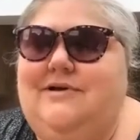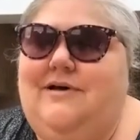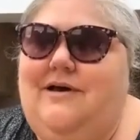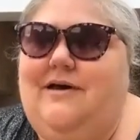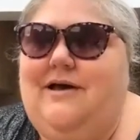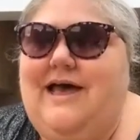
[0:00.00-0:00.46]

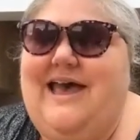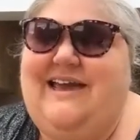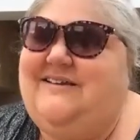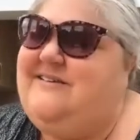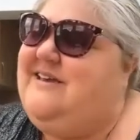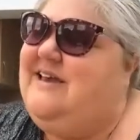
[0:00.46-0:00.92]

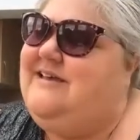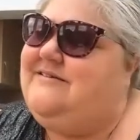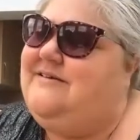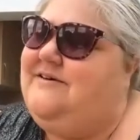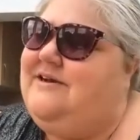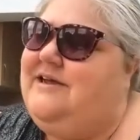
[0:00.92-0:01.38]
8 years,
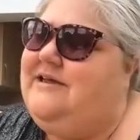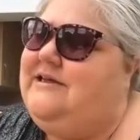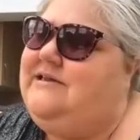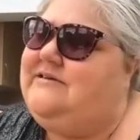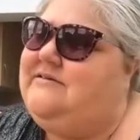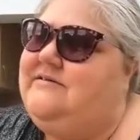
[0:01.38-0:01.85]

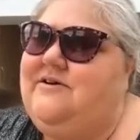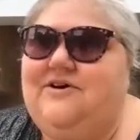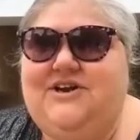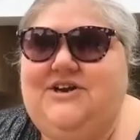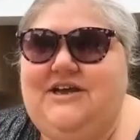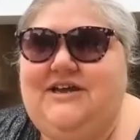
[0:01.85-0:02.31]
9
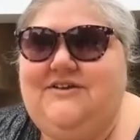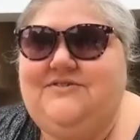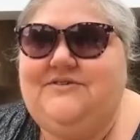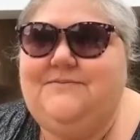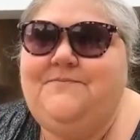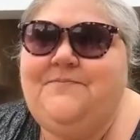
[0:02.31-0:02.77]
years.